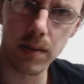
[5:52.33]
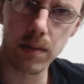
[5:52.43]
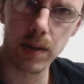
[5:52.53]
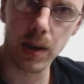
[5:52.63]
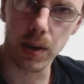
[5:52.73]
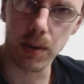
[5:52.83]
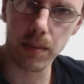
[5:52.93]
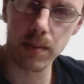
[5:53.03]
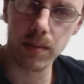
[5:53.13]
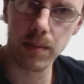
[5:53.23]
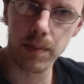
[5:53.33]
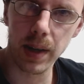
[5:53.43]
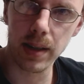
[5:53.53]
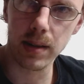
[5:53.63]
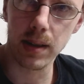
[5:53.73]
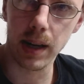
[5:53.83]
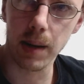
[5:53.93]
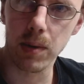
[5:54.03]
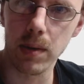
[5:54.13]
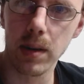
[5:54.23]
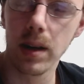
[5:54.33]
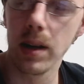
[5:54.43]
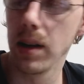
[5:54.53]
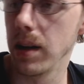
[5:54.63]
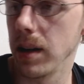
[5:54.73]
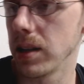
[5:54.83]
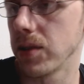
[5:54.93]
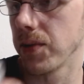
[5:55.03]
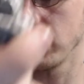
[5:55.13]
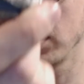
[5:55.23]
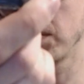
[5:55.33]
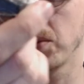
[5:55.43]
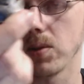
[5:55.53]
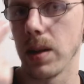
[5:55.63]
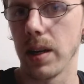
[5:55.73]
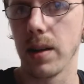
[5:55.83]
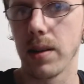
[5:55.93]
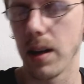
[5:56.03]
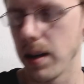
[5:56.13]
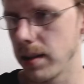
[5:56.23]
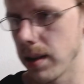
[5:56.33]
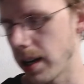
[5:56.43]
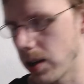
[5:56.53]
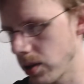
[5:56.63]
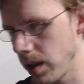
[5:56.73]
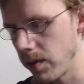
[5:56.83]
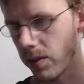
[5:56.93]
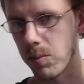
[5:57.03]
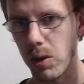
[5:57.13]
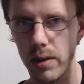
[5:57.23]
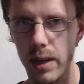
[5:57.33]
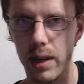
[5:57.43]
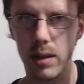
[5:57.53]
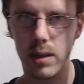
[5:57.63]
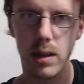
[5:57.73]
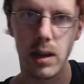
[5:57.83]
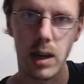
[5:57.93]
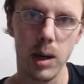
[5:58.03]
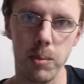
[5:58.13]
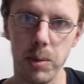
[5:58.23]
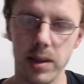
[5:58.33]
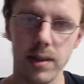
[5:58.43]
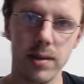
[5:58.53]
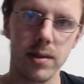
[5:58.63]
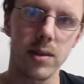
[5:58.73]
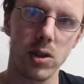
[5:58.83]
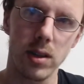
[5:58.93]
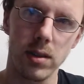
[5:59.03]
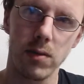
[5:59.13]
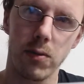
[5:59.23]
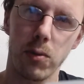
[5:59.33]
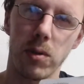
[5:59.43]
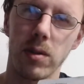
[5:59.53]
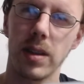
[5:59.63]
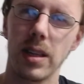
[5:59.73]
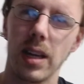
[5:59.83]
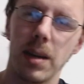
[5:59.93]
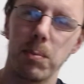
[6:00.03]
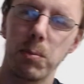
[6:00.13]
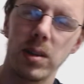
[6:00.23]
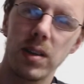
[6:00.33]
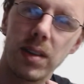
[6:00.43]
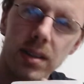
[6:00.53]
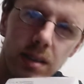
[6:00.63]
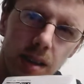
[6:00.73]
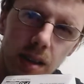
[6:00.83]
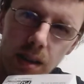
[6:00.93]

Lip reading: There we go. That's an adapter. It's for if your lathe heads actually have a smaller head, but this is adjusted for, I believe they said,